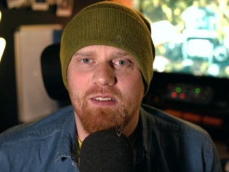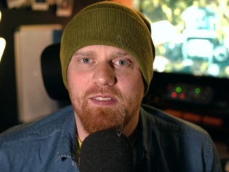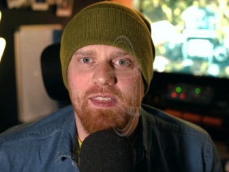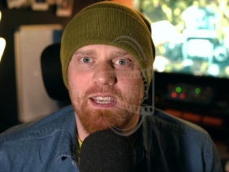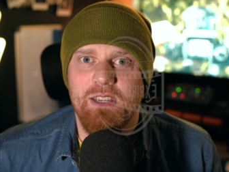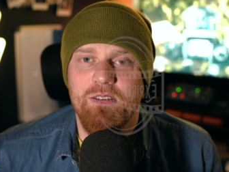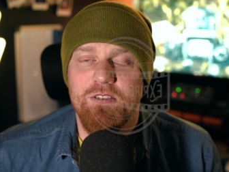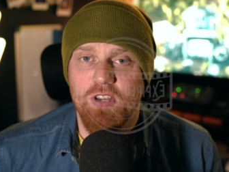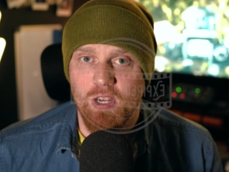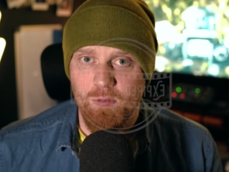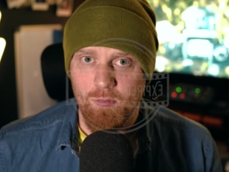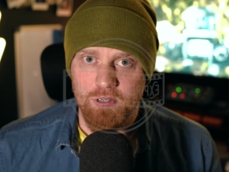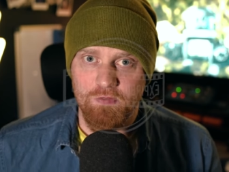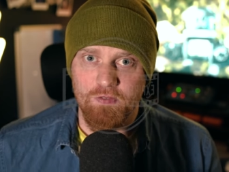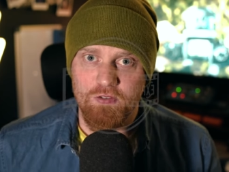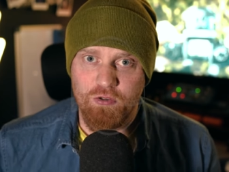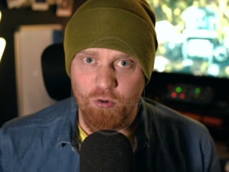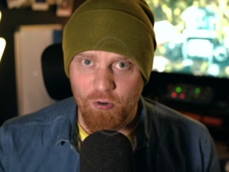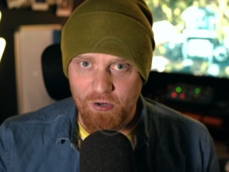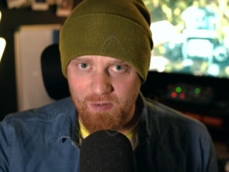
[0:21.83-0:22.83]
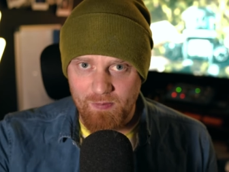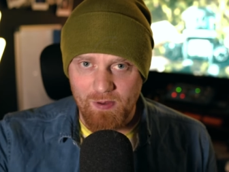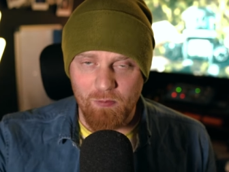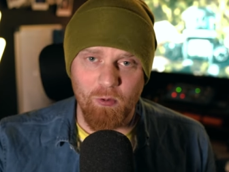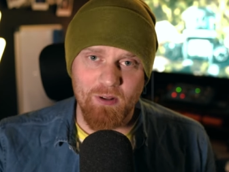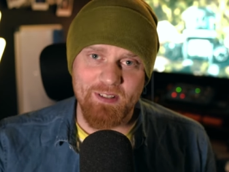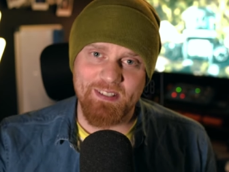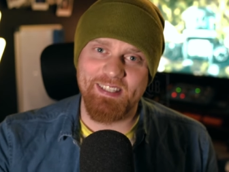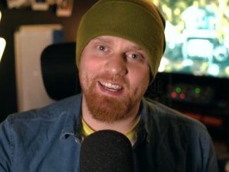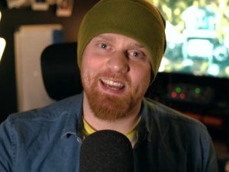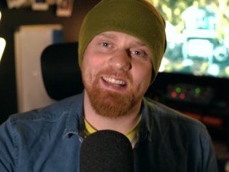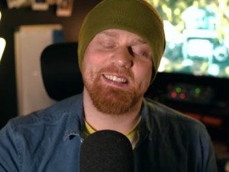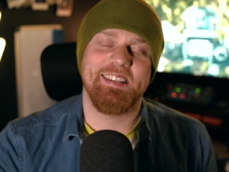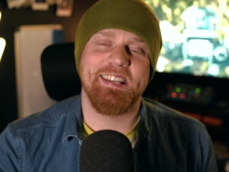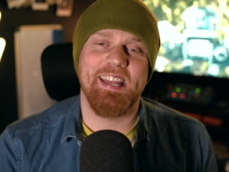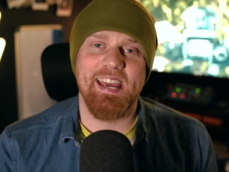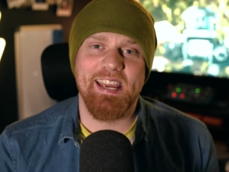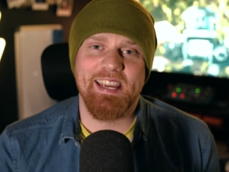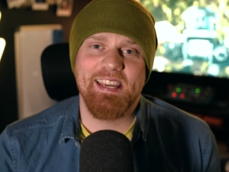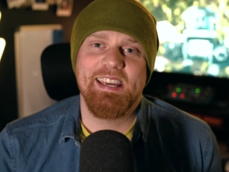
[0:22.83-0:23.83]
Thank you so much for joining me once again
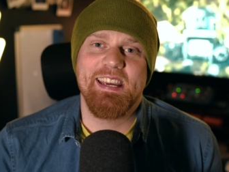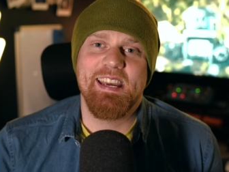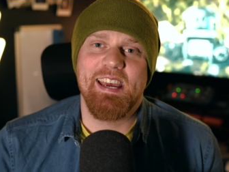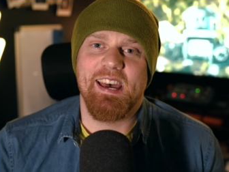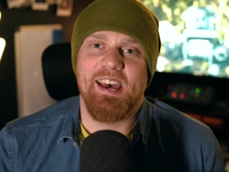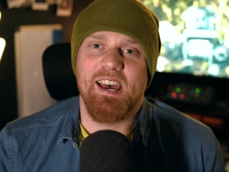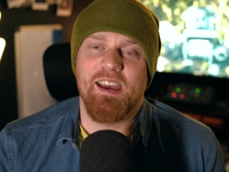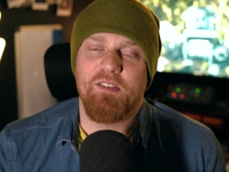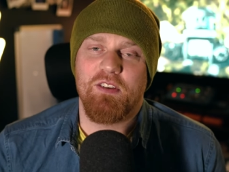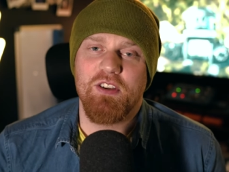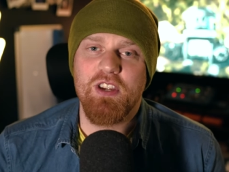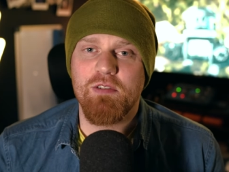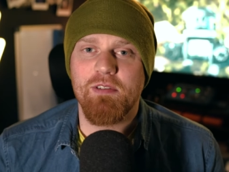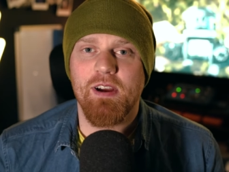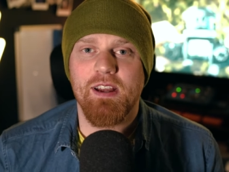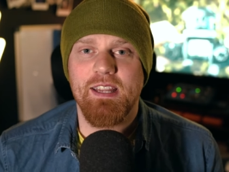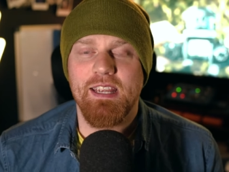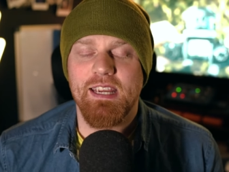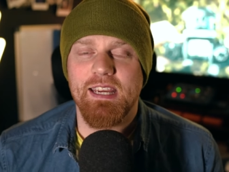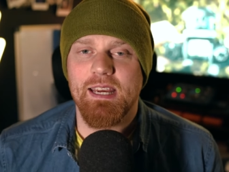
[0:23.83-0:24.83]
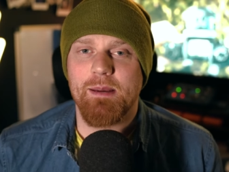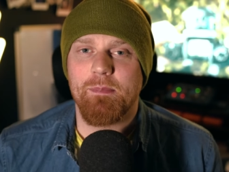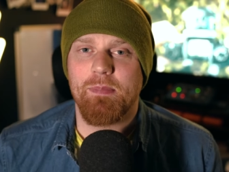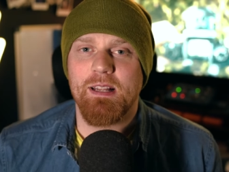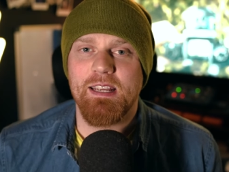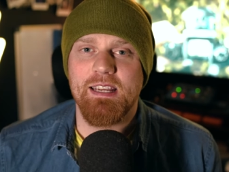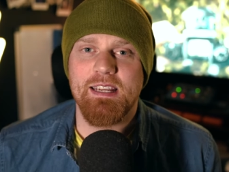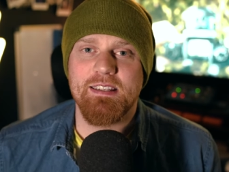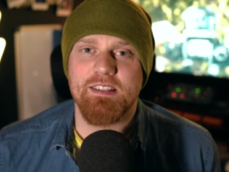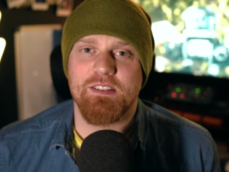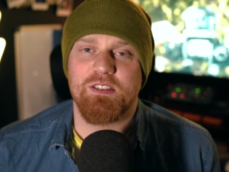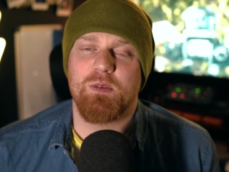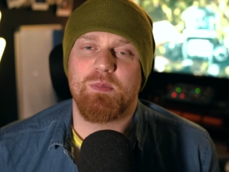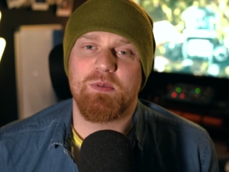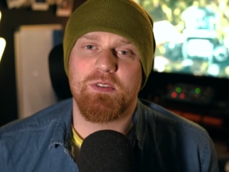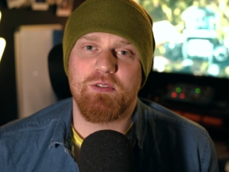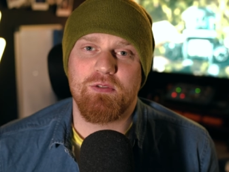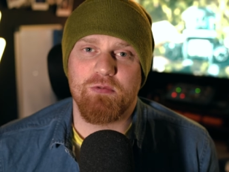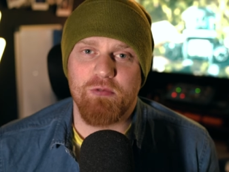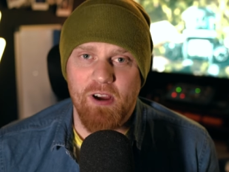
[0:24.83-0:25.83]
today. Uh, if you're new around here, please
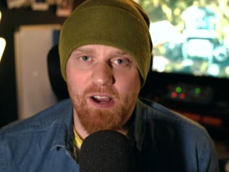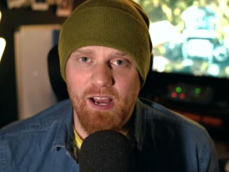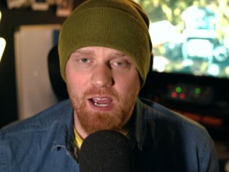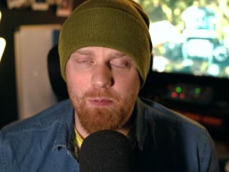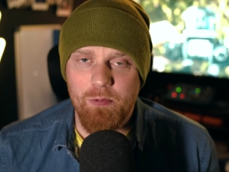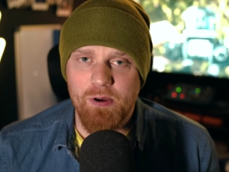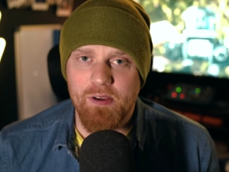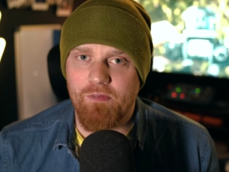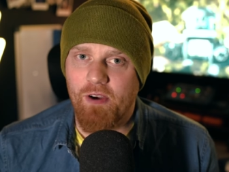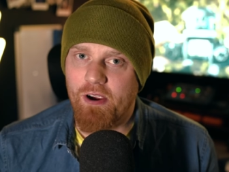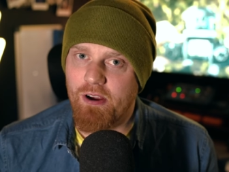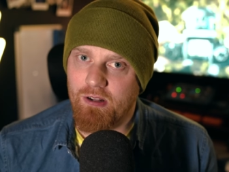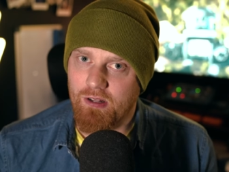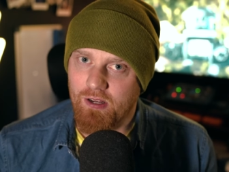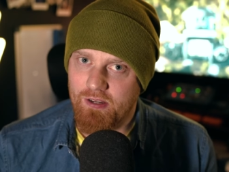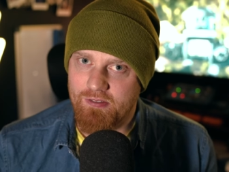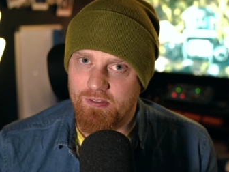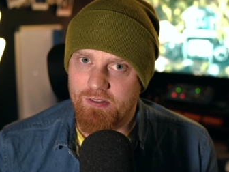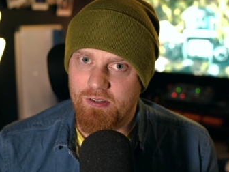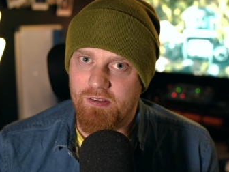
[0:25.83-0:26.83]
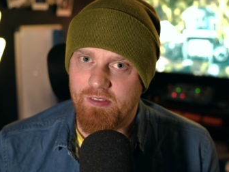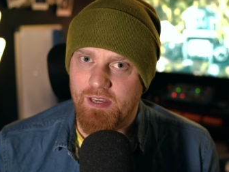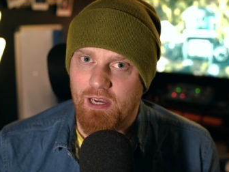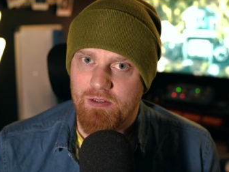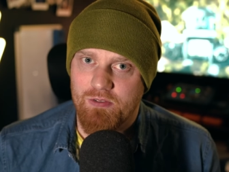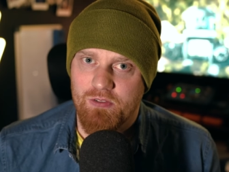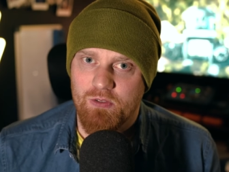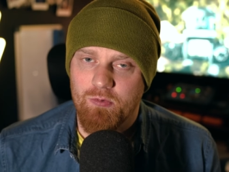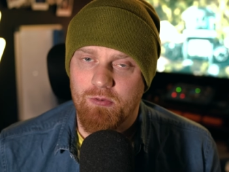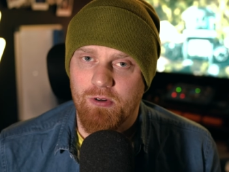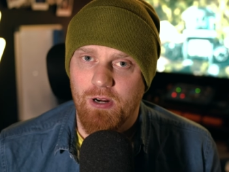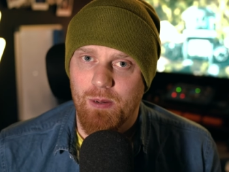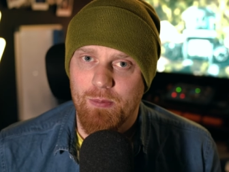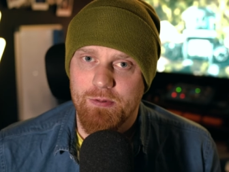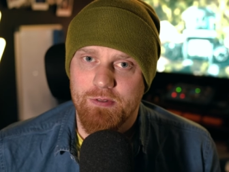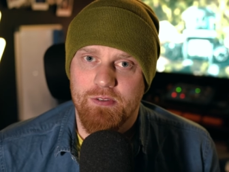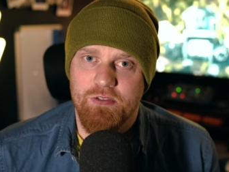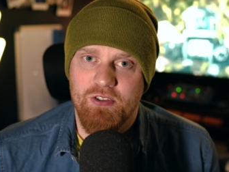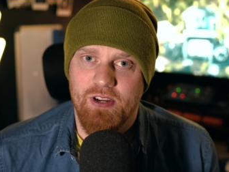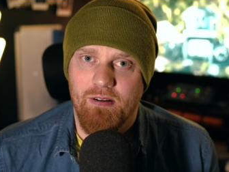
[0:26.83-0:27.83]
subscribe. We're very close to 2,000
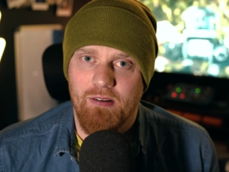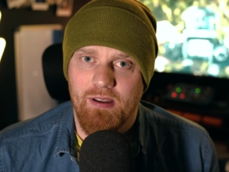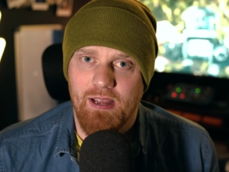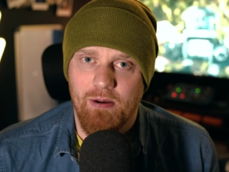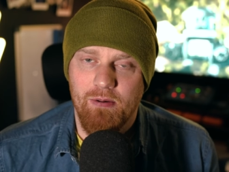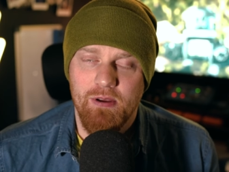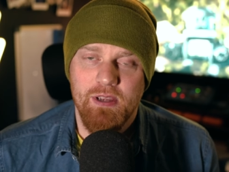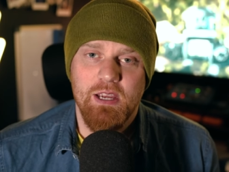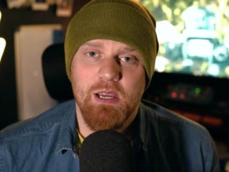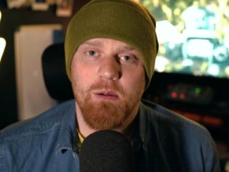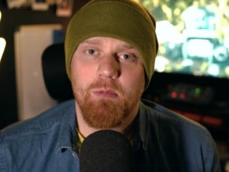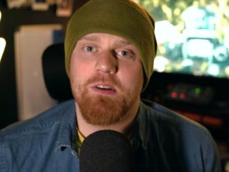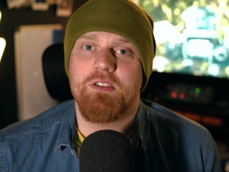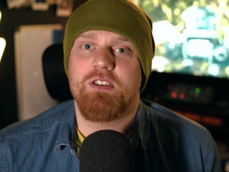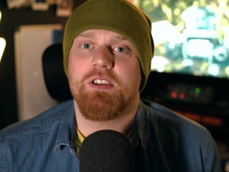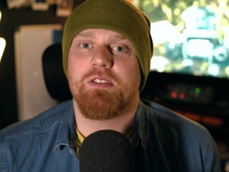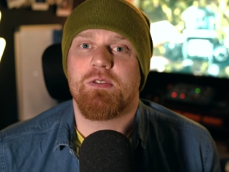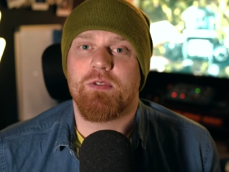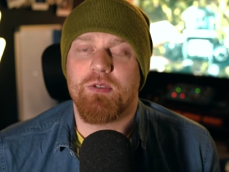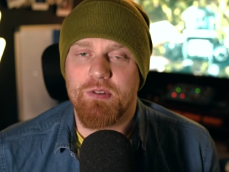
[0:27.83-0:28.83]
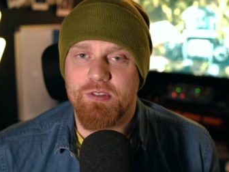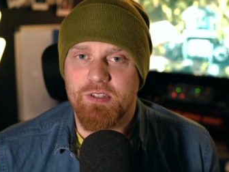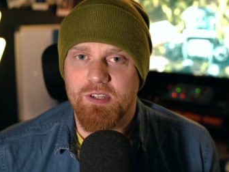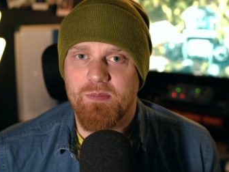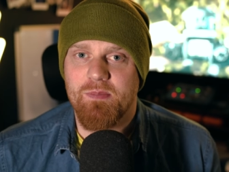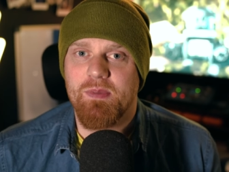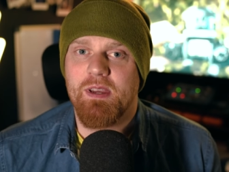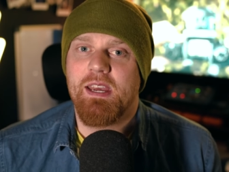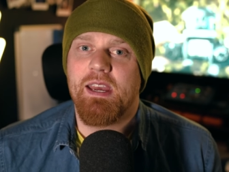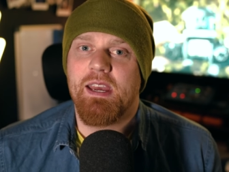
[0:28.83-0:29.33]
subscribers on the channel now, which is awesome.